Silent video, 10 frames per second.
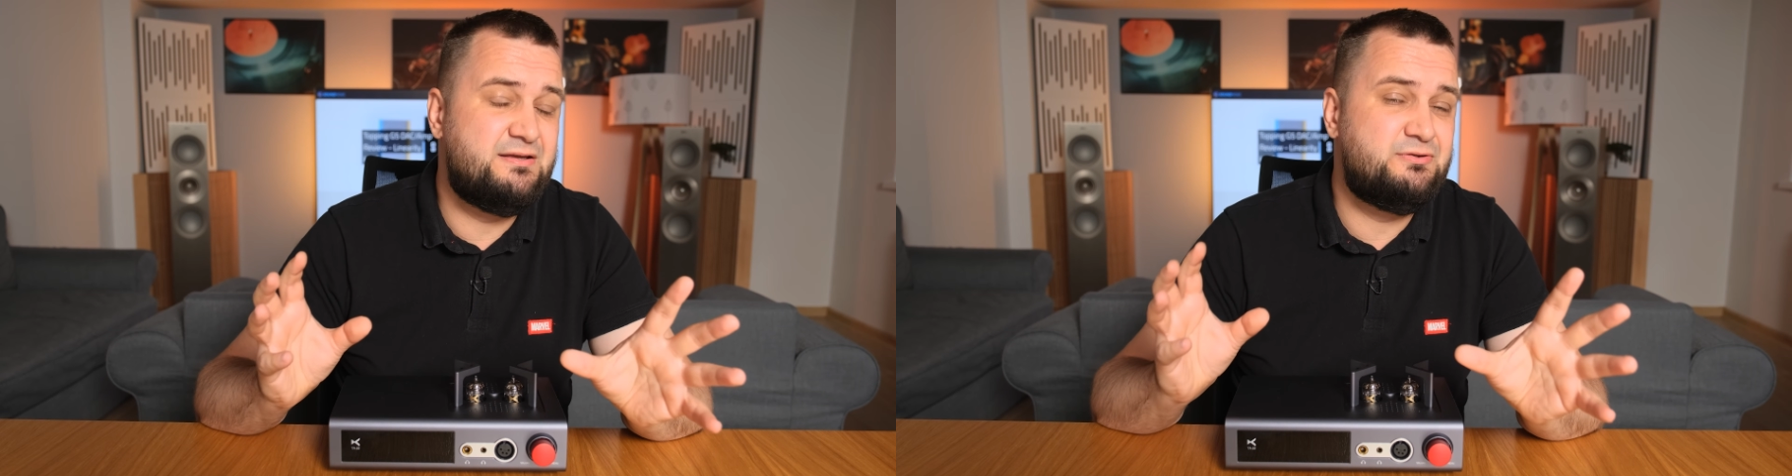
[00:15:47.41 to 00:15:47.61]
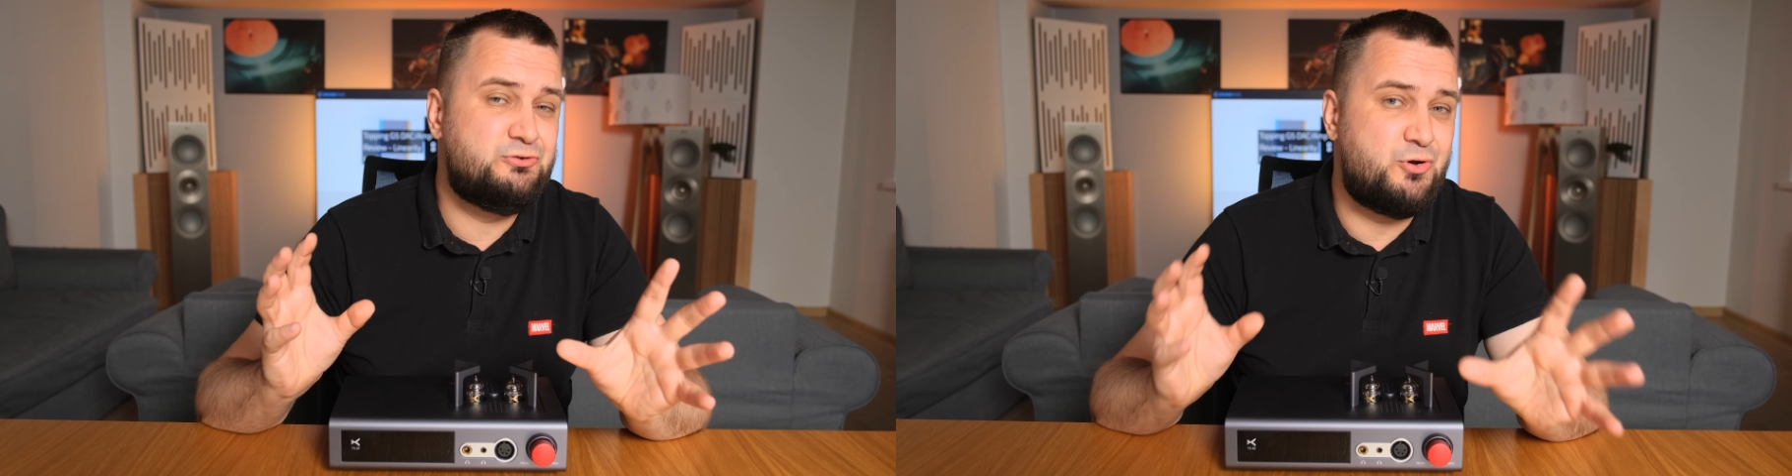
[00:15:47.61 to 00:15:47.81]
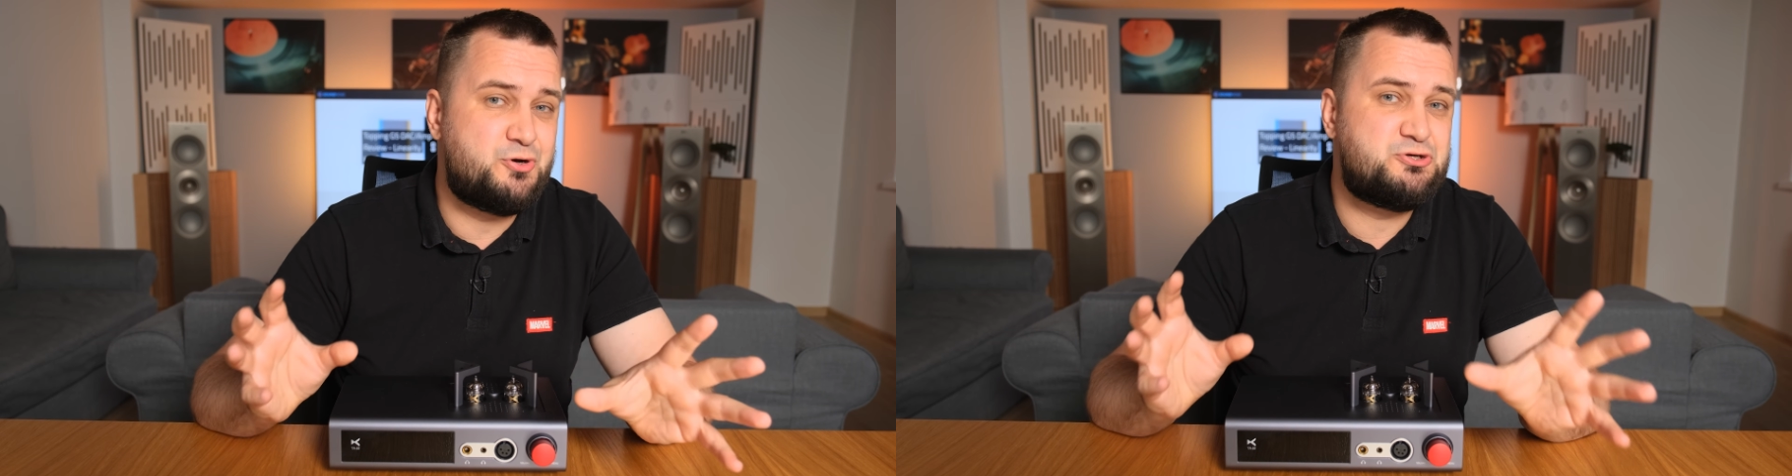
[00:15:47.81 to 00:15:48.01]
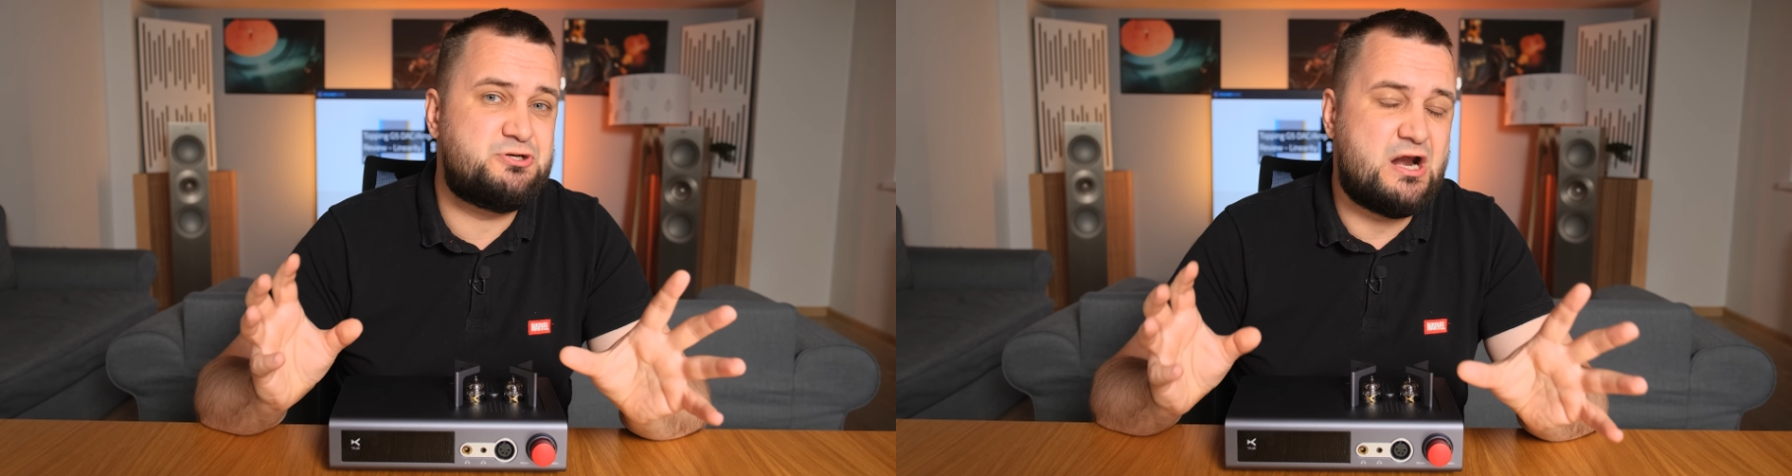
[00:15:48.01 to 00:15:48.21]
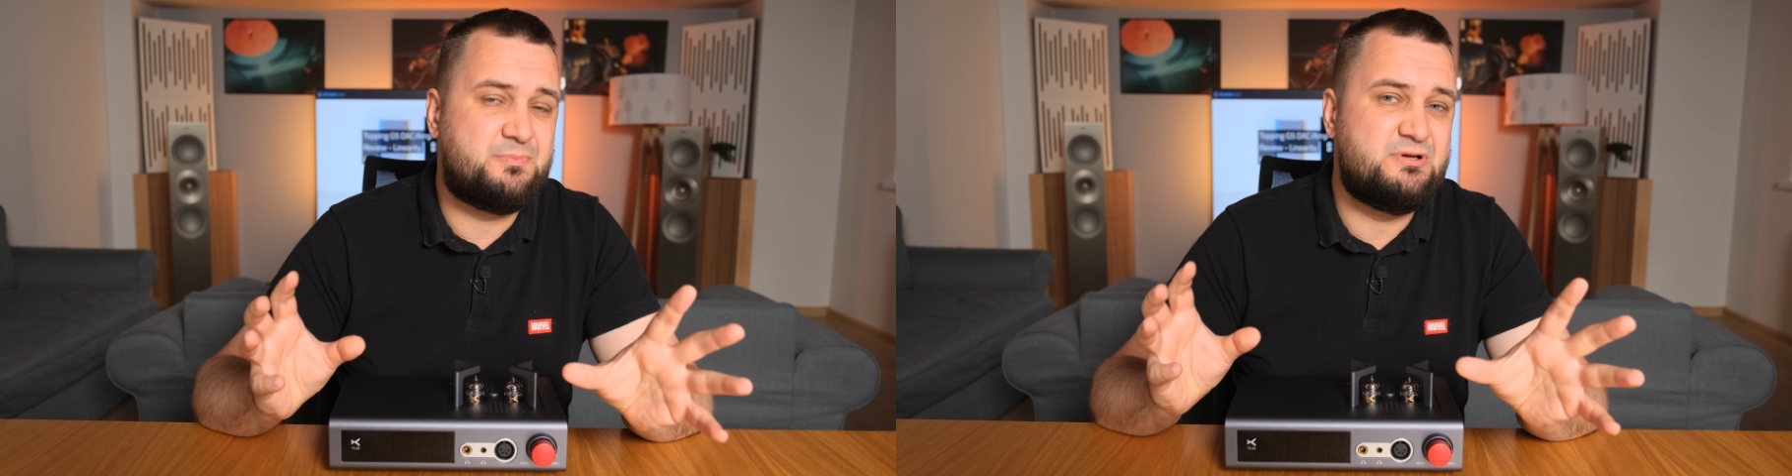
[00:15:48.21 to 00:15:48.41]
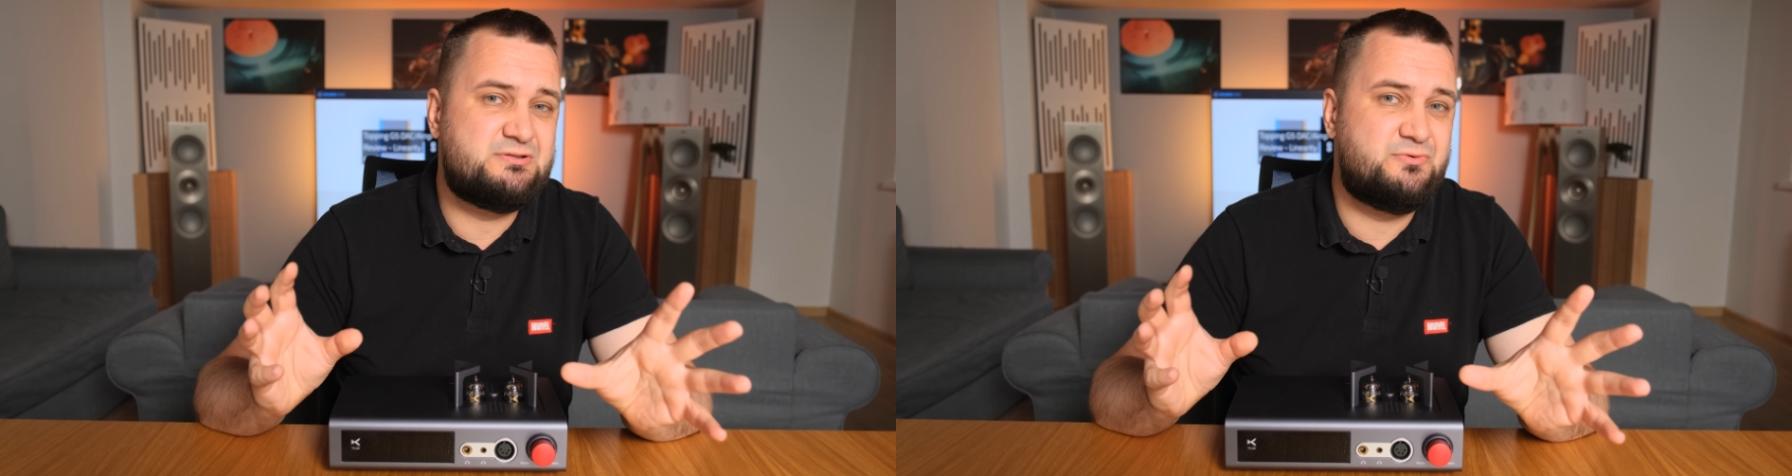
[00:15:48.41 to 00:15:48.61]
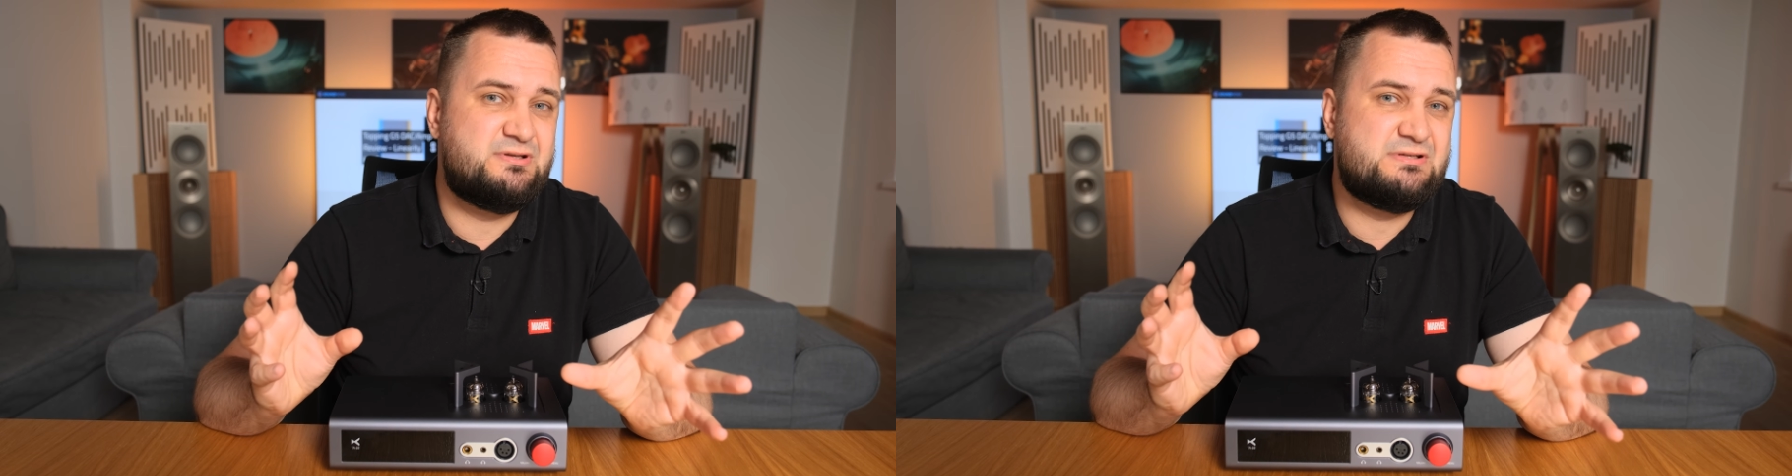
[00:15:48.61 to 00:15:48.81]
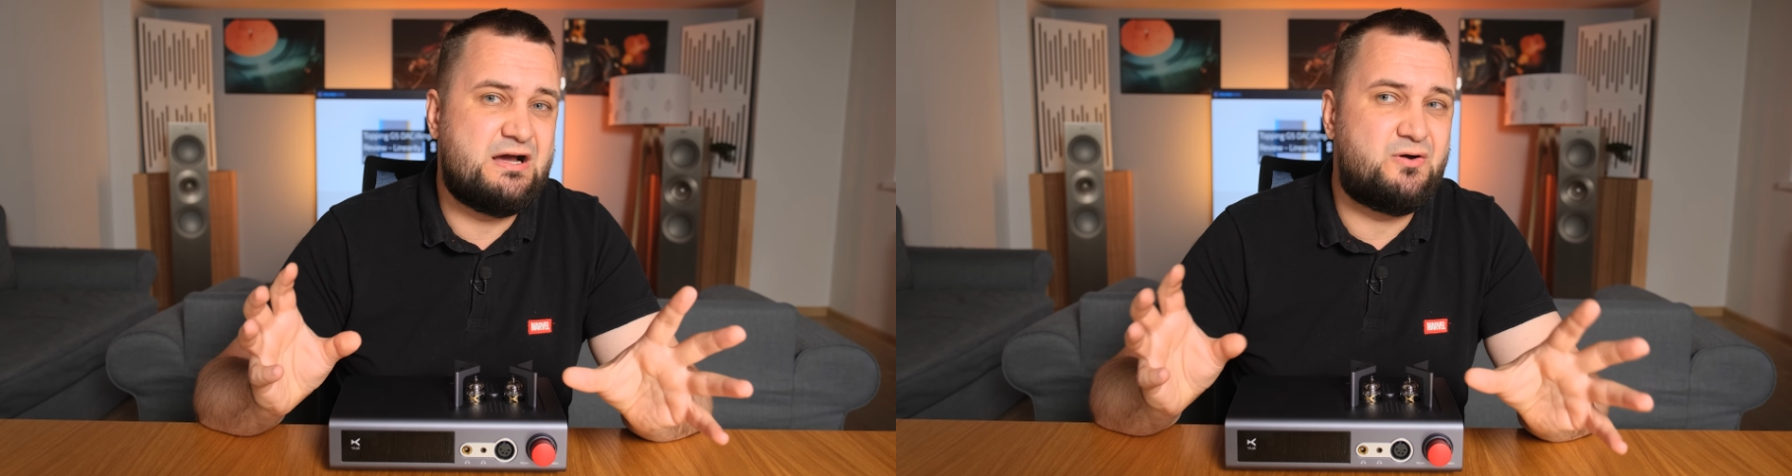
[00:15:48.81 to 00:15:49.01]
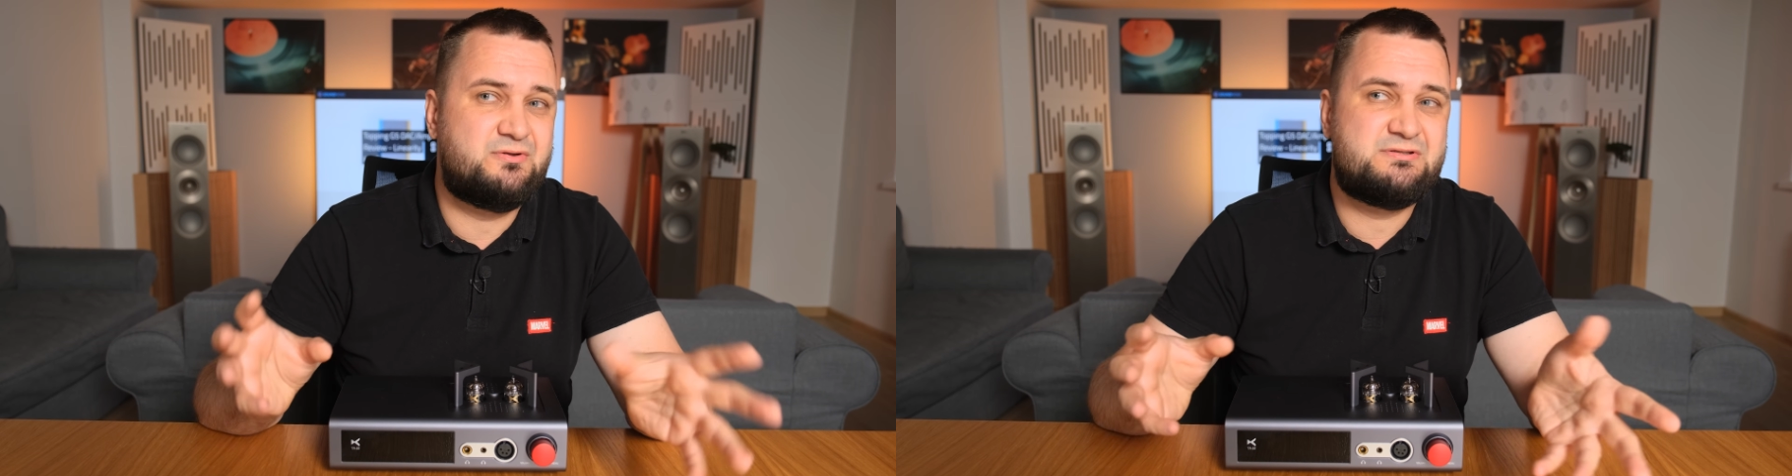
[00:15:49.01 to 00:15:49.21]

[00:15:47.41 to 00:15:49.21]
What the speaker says: no sharpness to the sound,